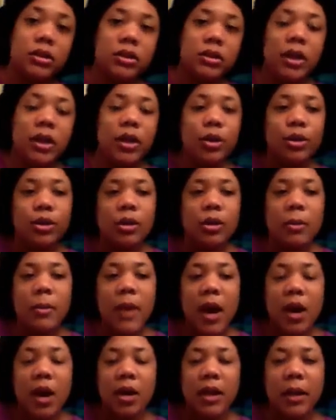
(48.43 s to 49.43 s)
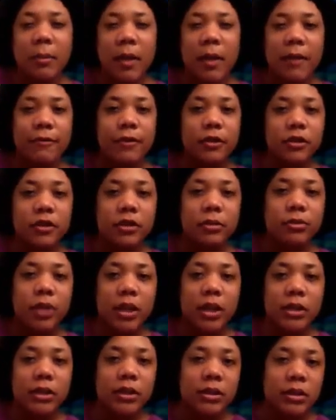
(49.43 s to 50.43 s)
tell you about like my first
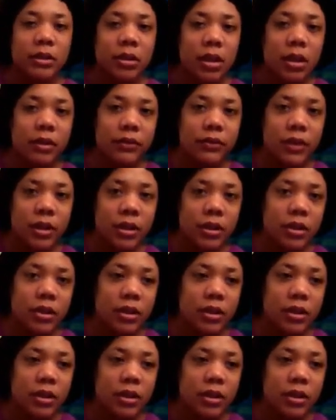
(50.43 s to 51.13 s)
impressions of a